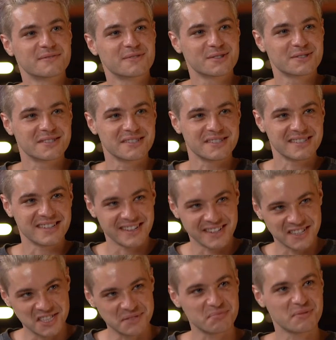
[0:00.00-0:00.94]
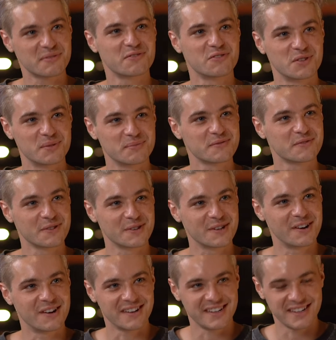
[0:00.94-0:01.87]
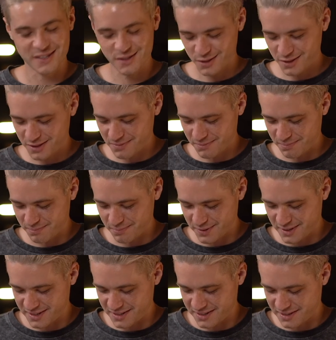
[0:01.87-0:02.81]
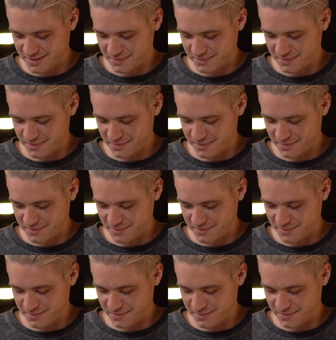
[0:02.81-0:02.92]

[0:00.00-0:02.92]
versus getting to perform for an audience, but